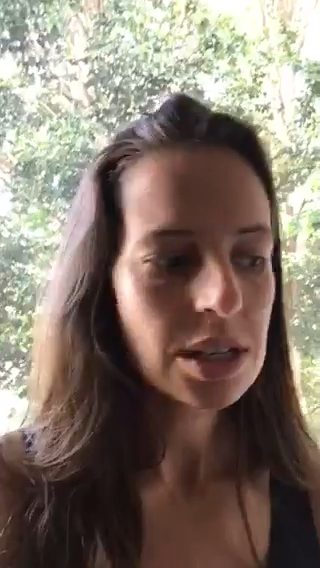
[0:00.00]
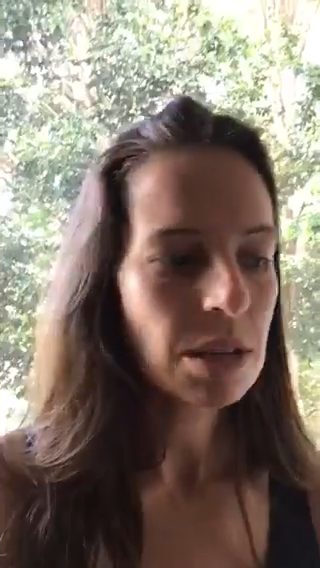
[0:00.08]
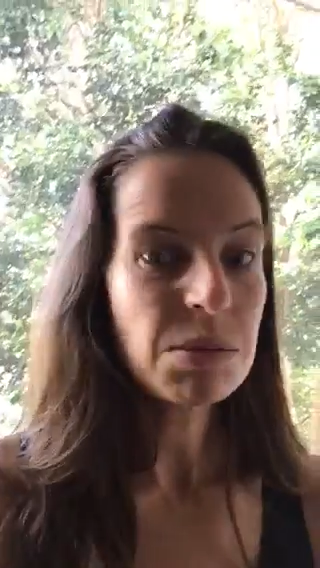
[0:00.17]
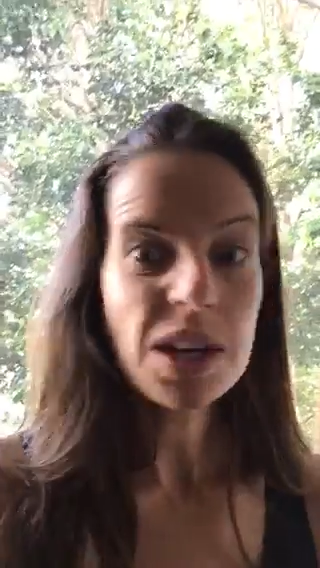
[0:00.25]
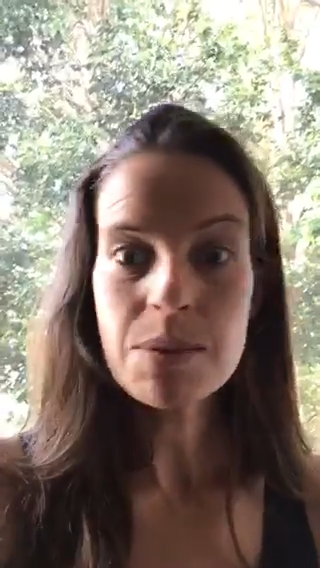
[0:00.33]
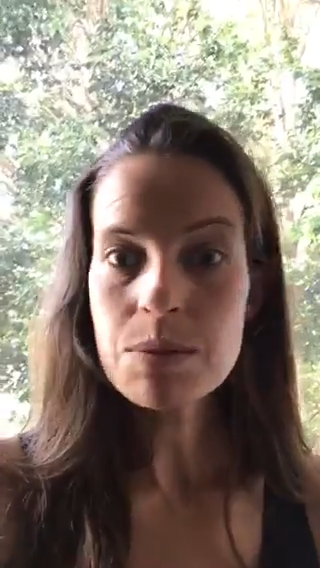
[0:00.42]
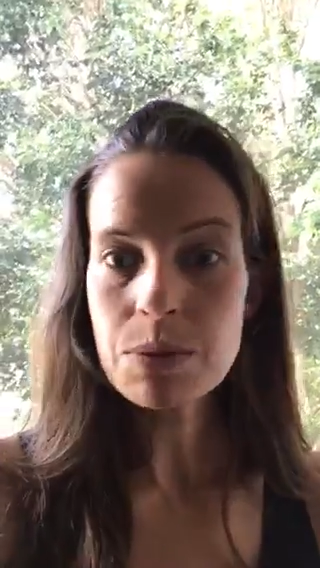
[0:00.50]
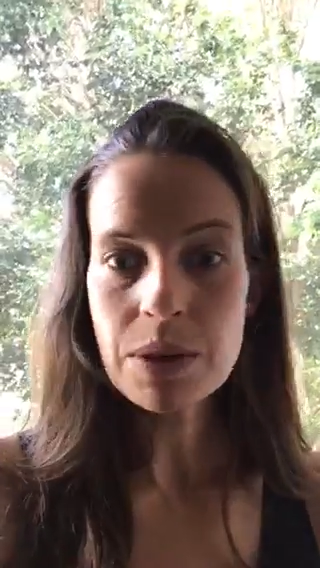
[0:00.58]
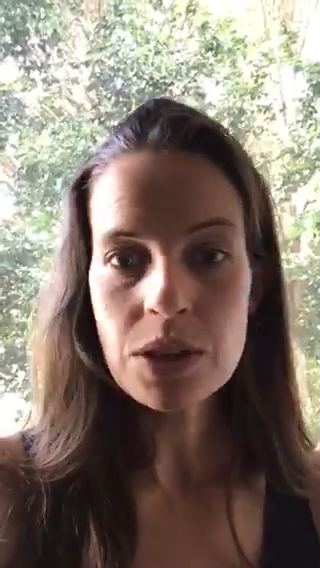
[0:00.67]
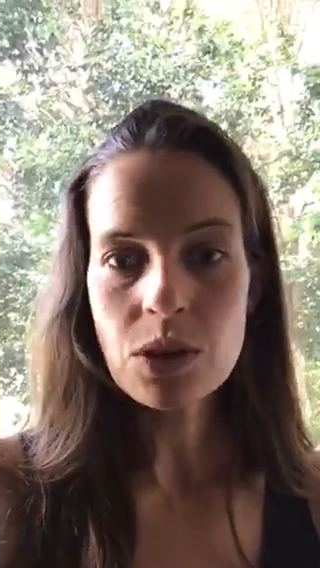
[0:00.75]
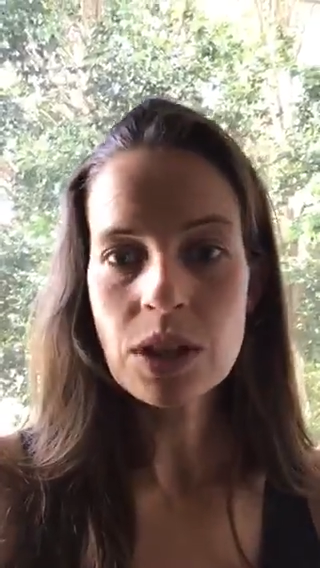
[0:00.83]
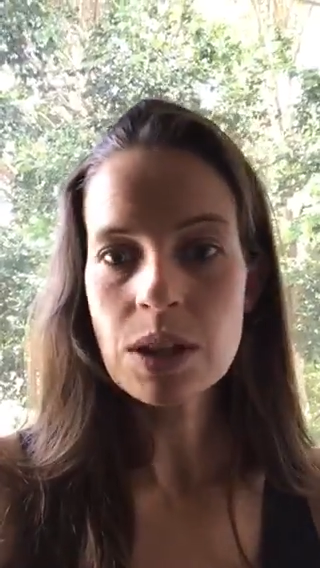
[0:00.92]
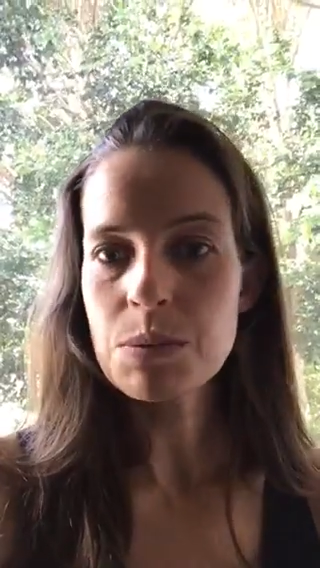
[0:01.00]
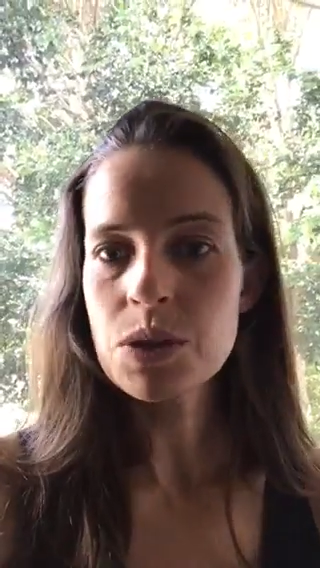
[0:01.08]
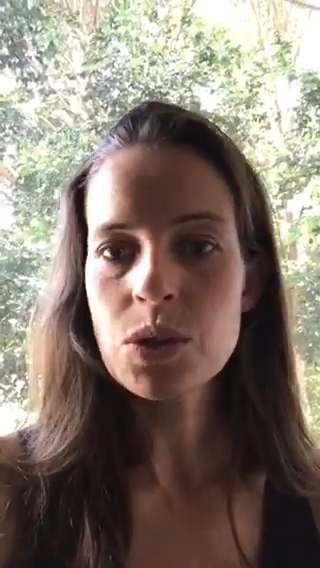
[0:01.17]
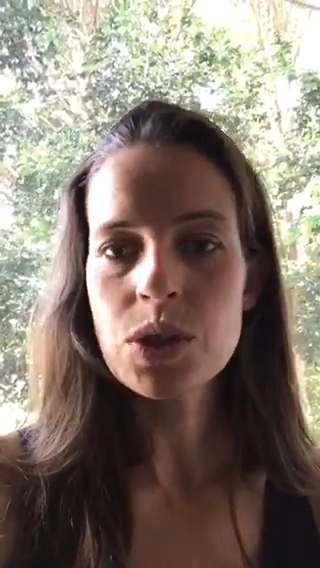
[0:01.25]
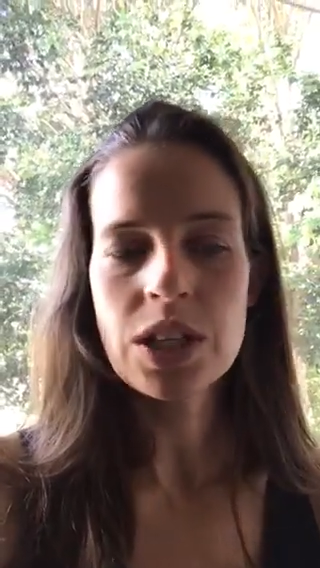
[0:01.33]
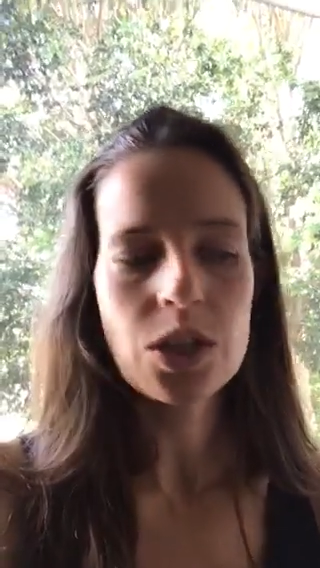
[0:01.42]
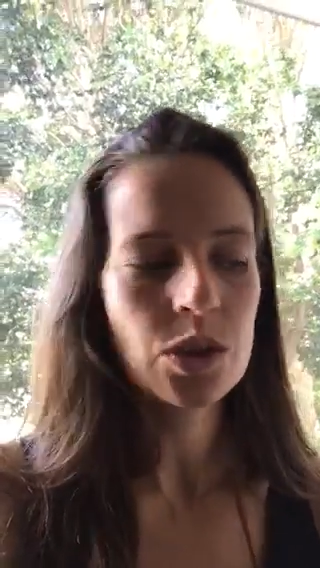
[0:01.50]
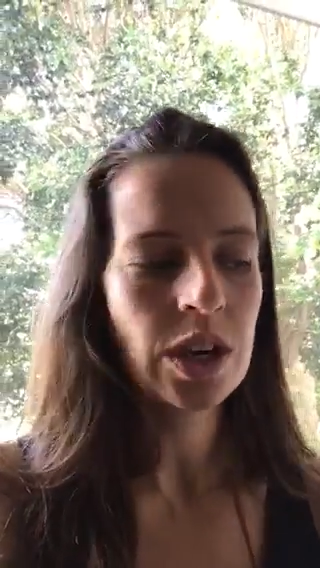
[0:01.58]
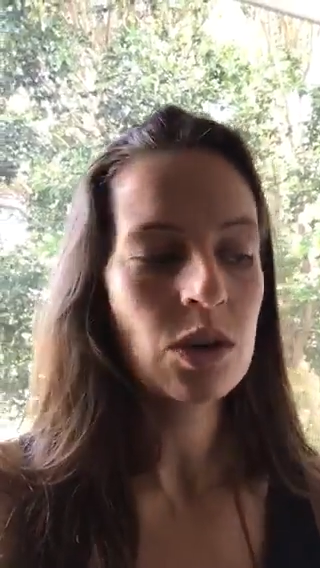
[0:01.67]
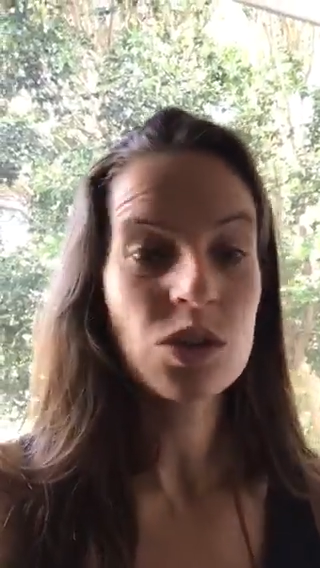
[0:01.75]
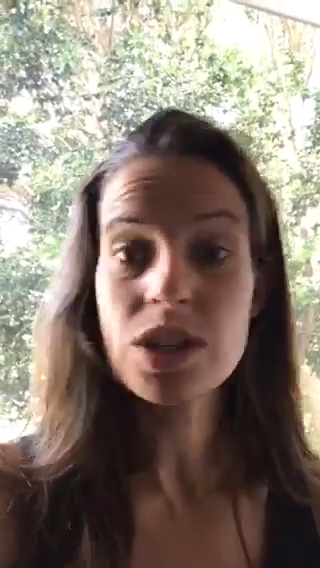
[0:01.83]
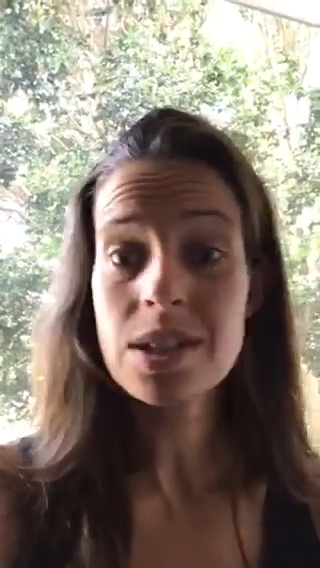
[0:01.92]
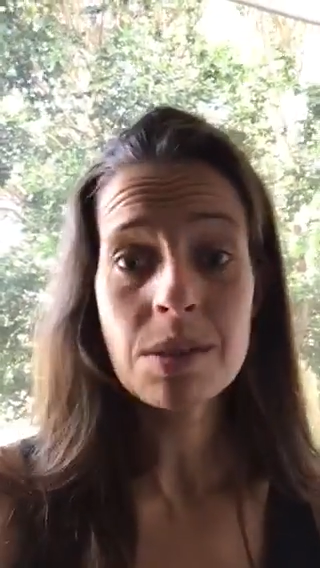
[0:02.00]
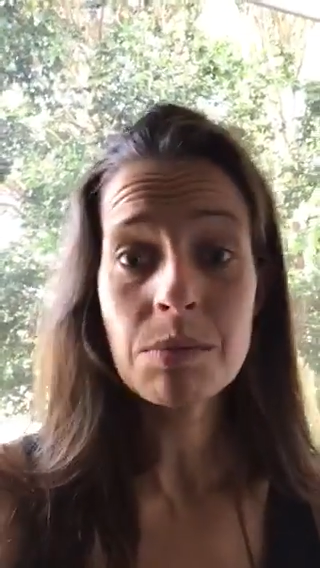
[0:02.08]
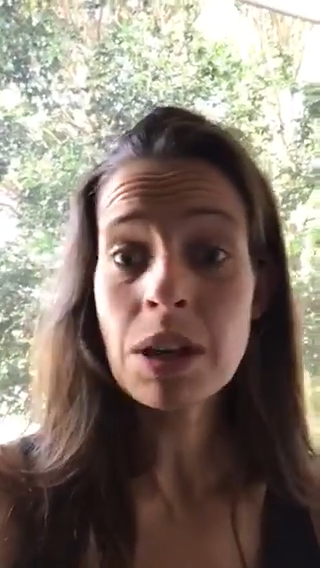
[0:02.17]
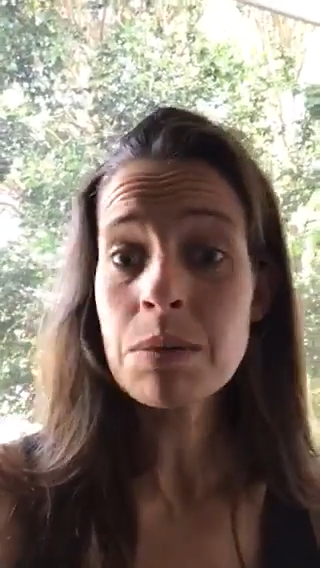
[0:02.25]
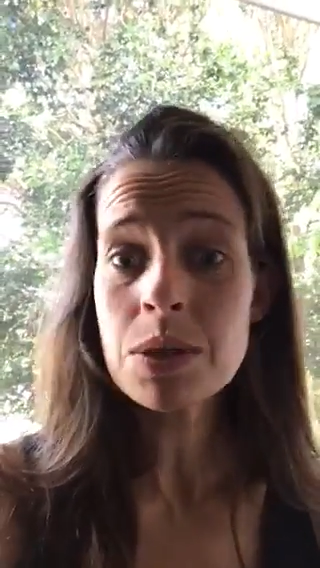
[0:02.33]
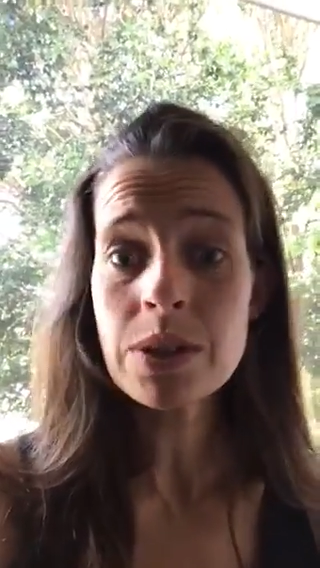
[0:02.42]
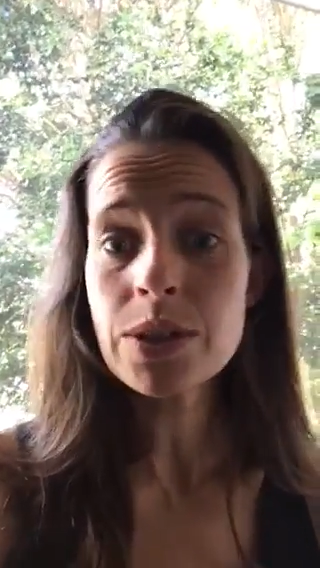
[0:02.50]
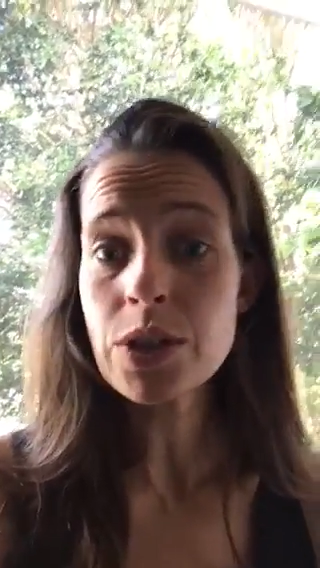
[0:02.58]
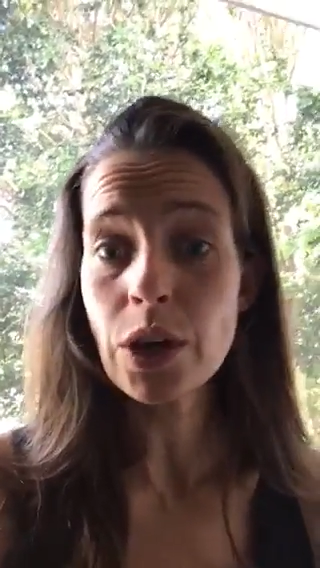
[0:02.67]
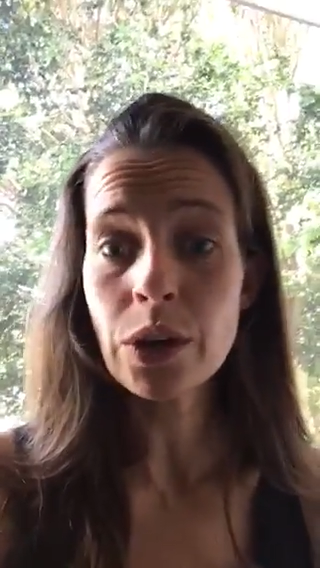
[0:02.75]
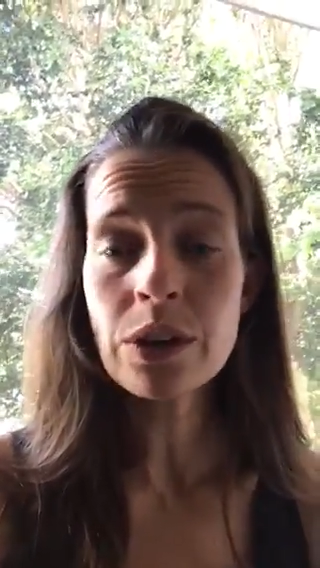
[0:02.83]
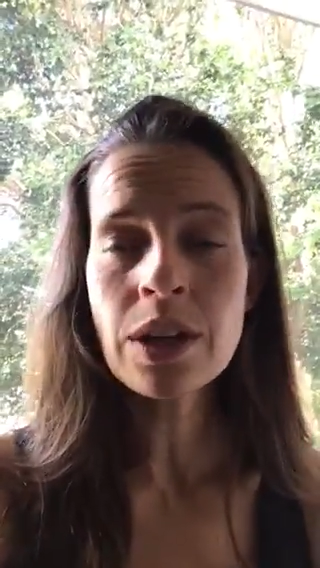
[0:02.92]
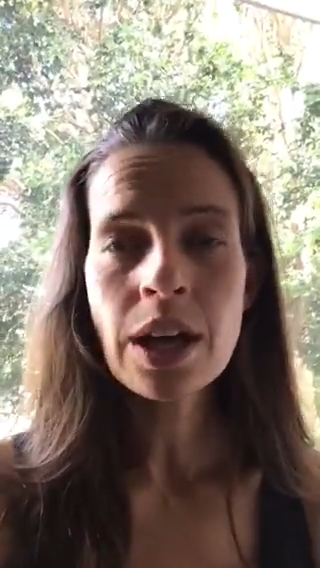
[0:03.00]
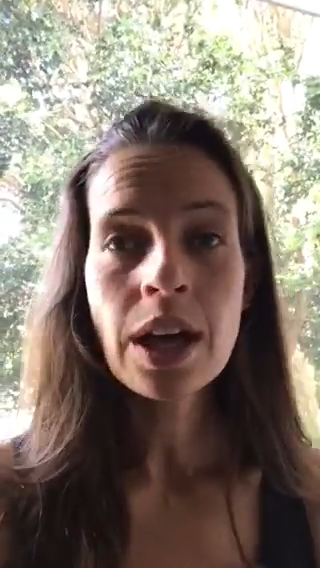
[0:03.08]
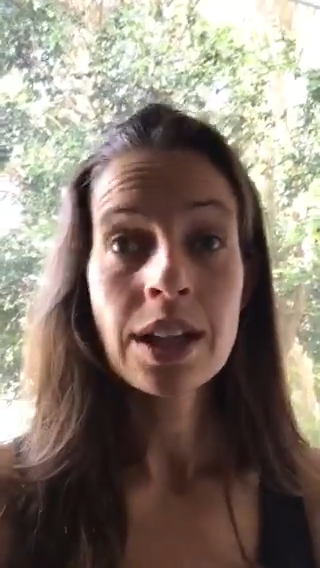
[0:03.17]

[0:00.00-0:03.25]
sometimes with eucalyptus or tea tree, or just sometimes on its own,